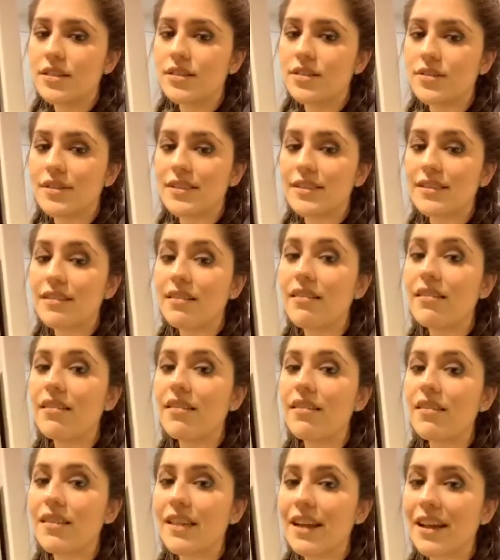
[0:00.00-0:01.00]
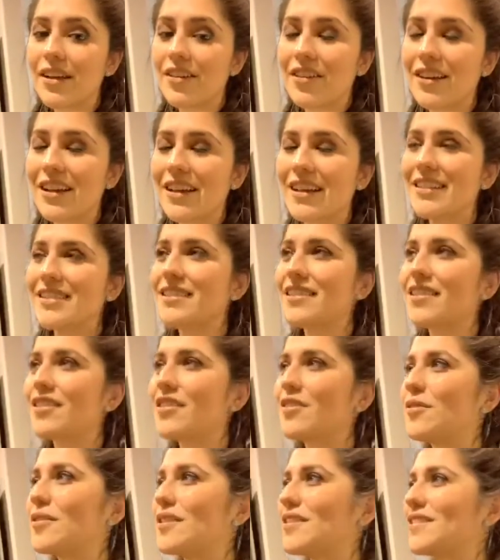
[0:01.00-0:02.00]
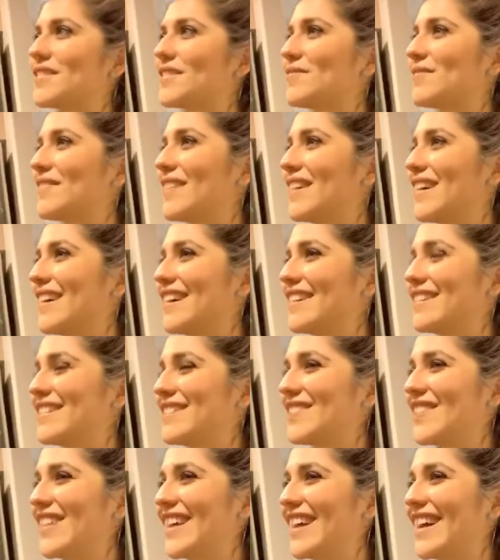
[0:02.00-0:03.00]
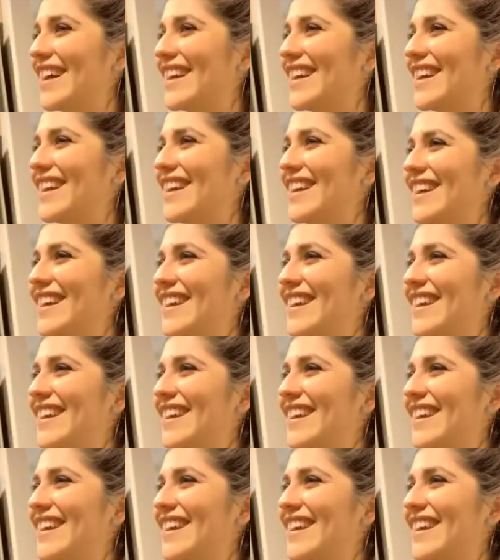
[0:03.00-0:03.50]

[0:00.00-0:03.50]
dude, it's hilarious. Oh, what are some lines, man?